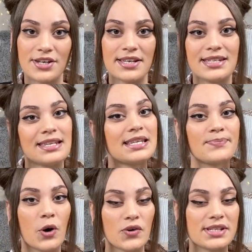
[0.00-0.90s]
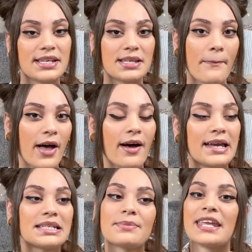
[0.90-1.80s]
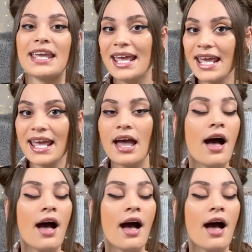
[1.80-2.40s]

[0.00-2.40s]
You can see these boxes behind me here.